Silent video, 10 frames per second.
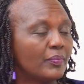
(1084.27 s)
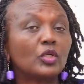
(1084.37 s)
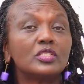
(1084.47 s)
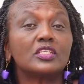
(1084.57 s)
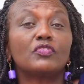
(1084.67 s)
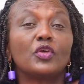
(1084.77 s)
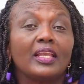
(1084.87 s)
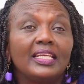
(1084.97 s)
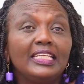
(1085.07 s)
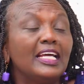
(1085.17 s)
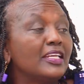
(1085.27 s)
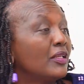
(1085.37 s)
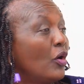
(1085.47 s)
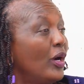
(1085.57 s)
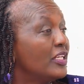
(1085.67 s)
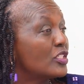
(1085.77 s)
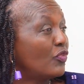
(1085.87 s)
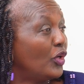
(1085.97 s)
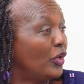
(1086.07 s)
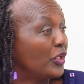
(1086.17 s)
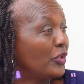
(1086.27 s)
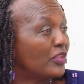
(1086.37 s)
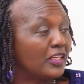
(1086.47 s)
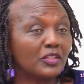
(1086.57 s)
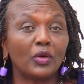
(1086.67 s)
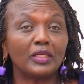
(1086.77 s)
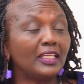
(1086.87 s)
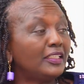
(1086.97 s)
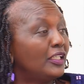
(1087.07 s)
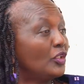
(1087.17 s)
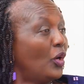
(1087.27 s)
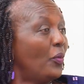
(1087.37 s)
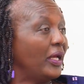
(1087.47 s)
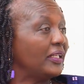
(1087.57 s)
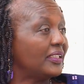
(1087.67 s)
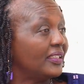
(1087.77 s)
Because if you are a leader and no one is following you, then you are leading no one.